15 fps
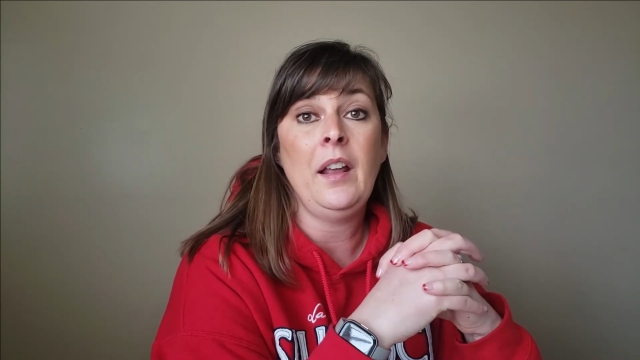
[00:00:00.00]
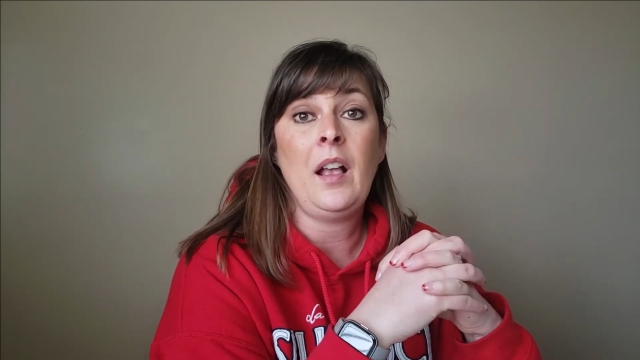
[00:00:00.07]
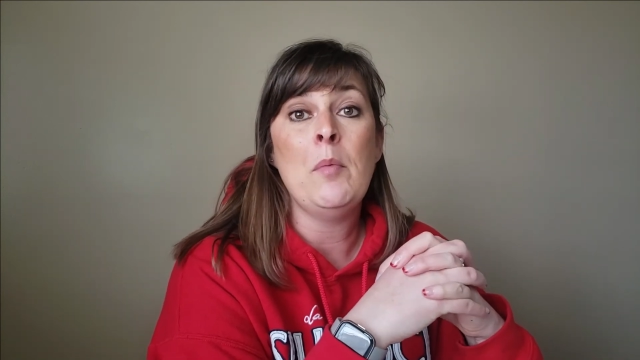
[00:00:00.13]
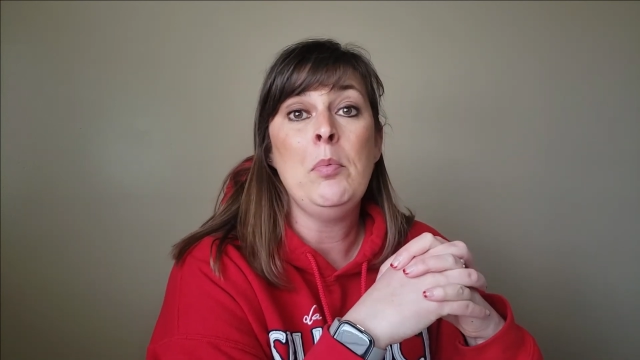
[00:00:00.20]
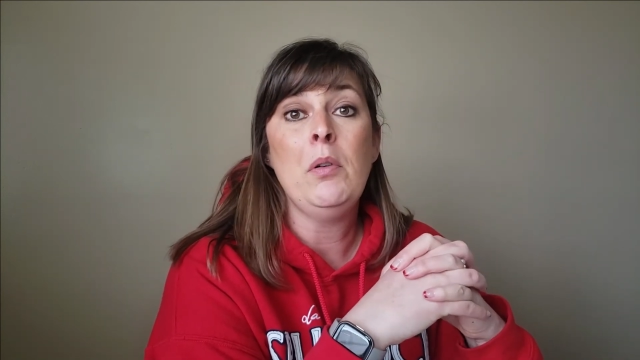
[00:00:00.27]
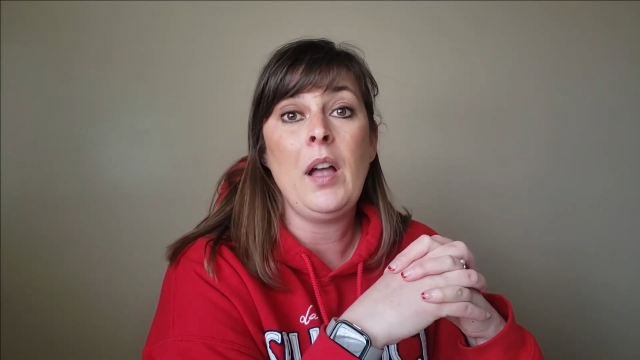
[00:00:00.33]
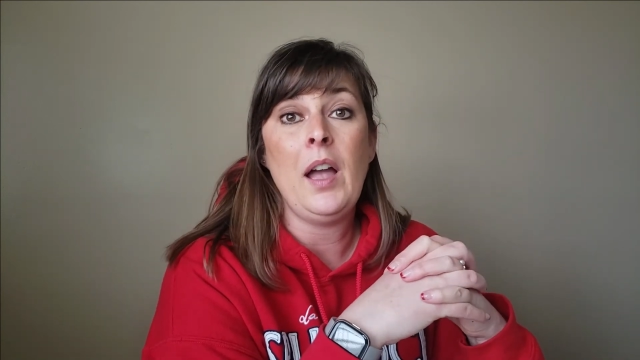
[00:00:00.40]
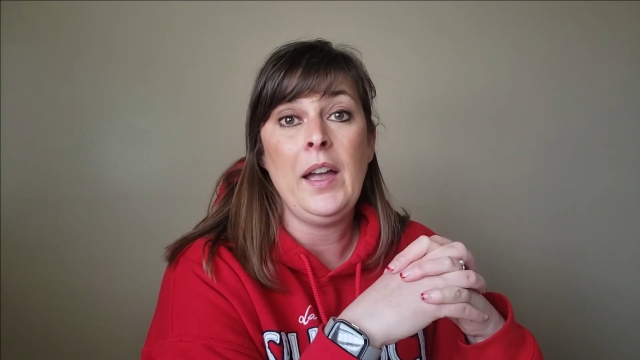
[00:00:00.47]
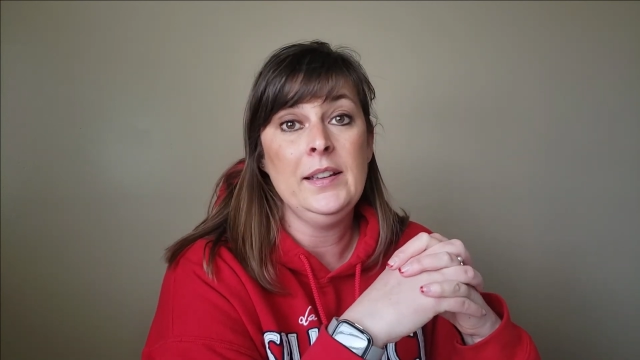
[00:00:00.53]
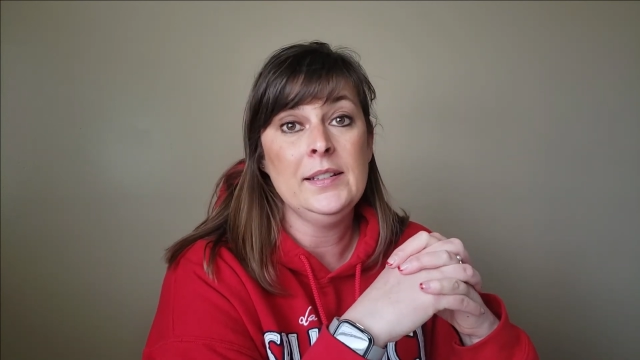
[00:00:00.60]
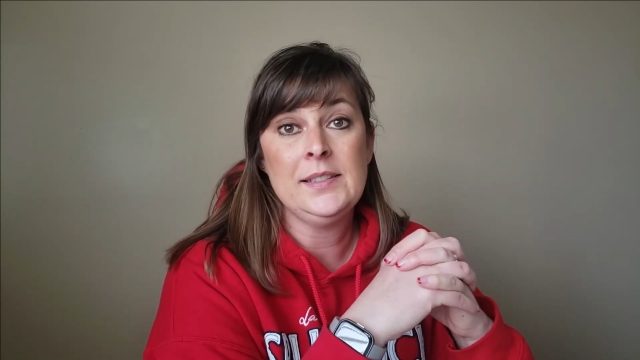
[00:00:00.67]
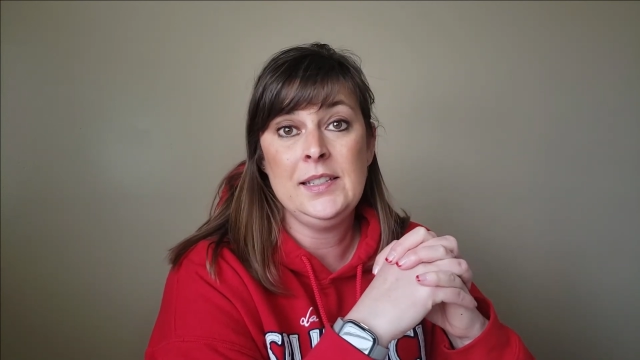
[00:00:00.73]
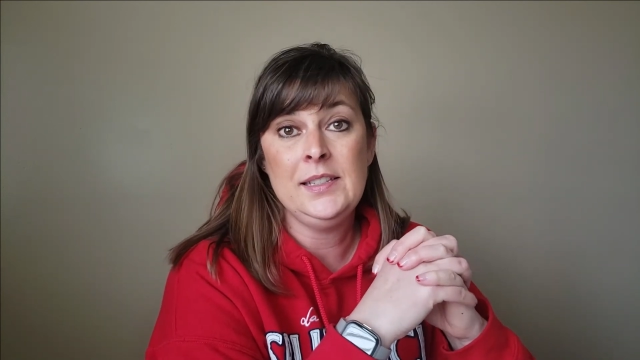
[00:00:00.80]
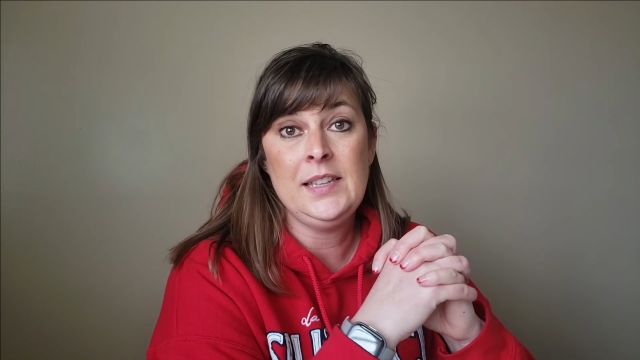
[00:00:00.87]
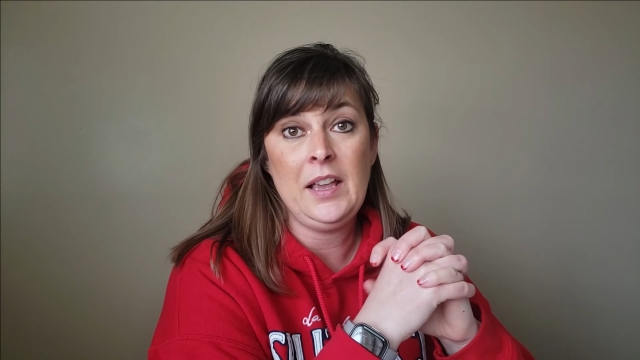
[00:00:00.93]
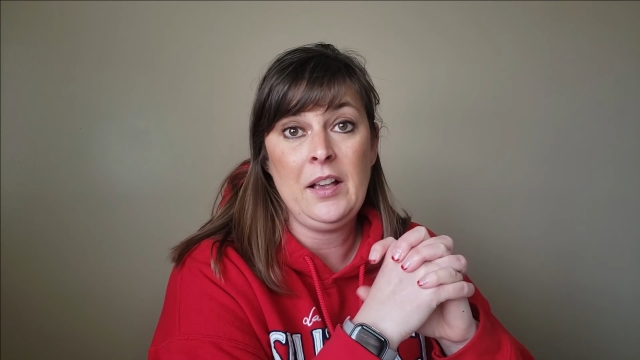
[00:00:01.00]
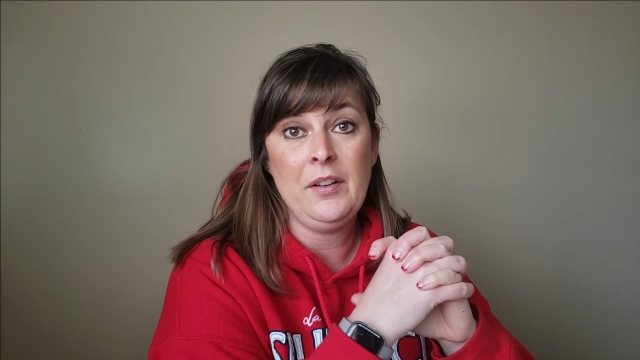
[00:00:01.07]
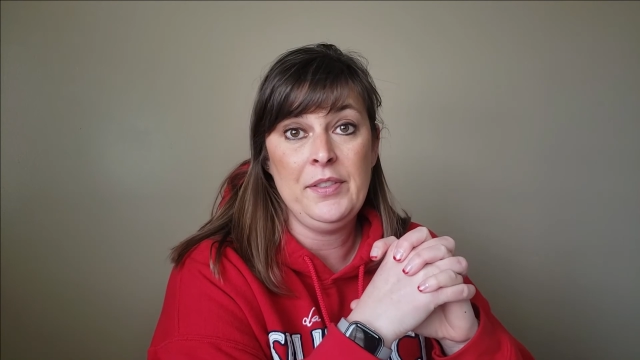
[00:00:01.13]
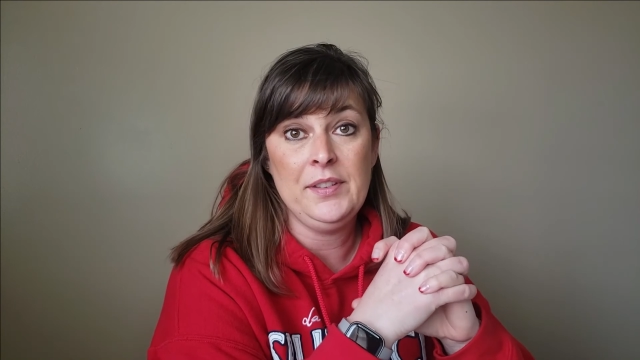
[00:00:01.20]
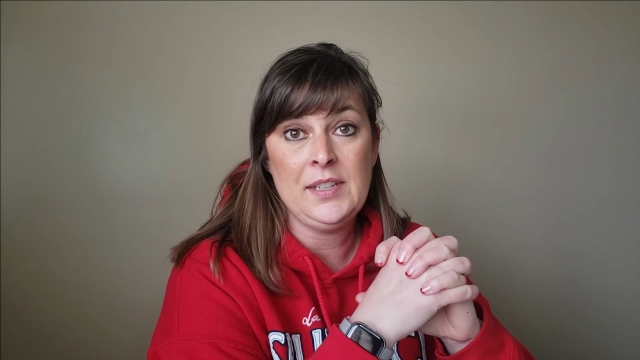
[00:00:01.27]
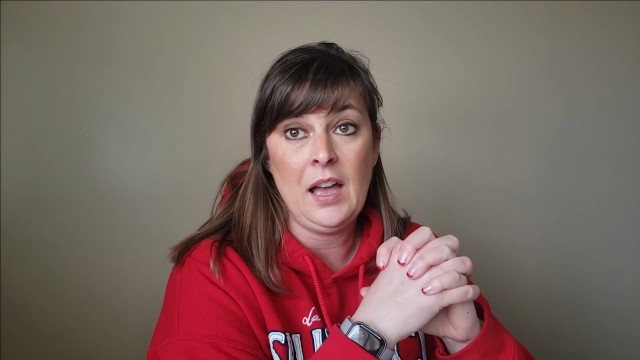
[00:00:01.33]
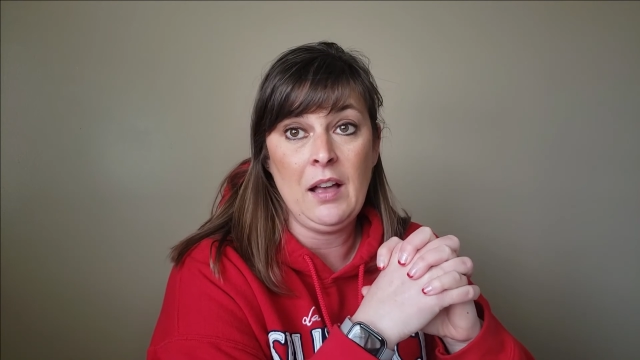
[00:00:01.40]
couple guys to take out
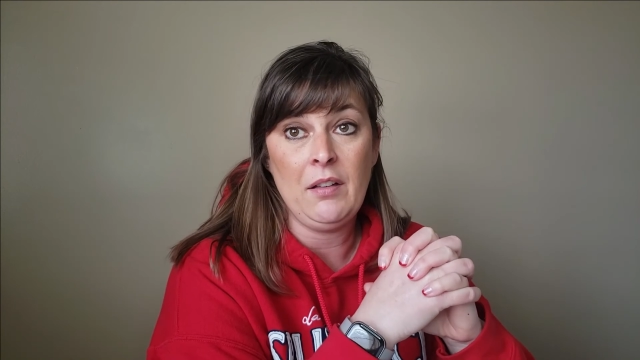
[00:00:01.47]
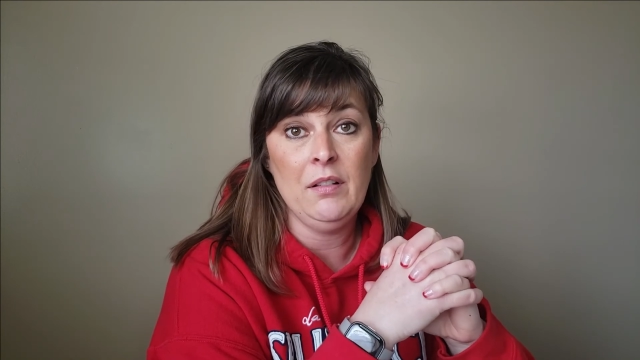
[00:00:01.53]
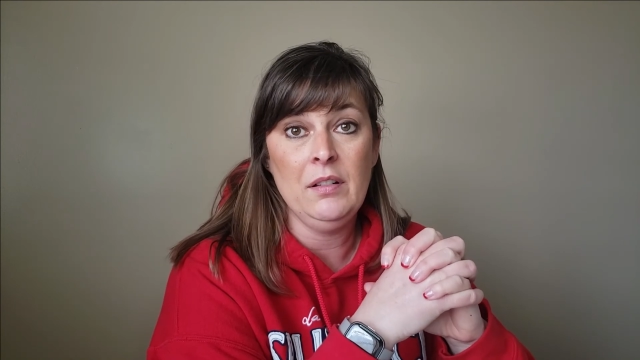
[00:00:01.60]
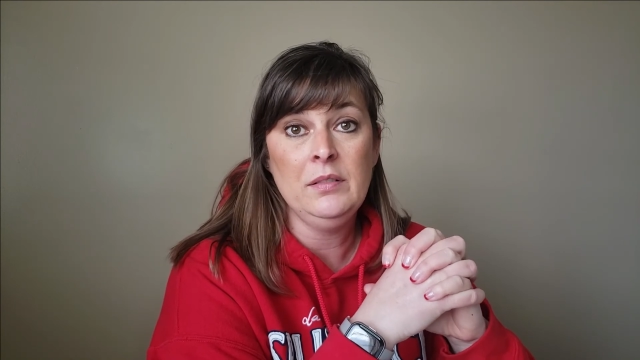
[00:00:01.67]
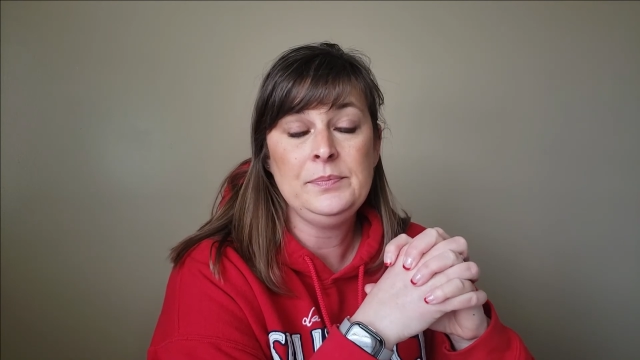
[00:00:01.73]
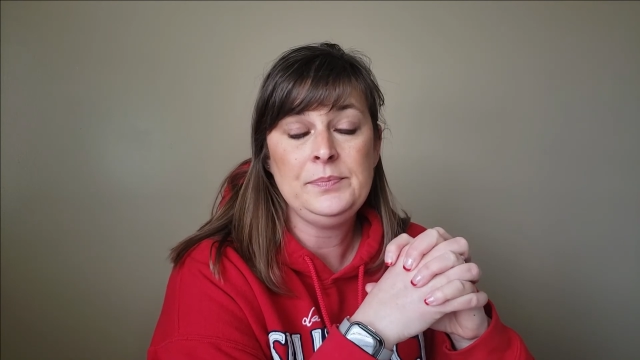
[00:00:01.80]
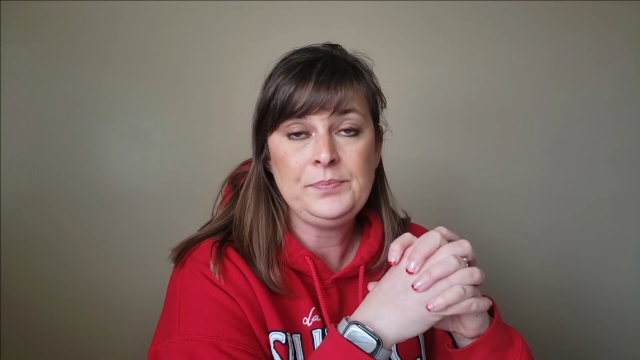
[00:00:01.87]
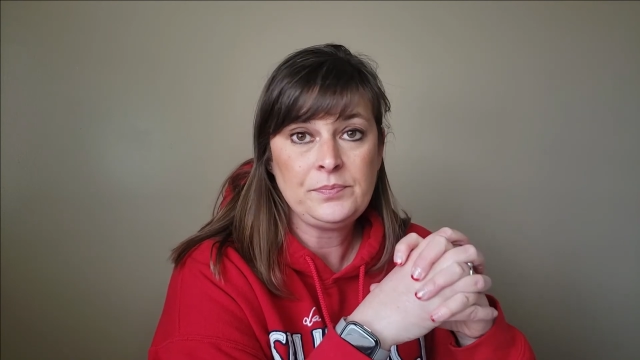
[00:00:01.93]
the tackle.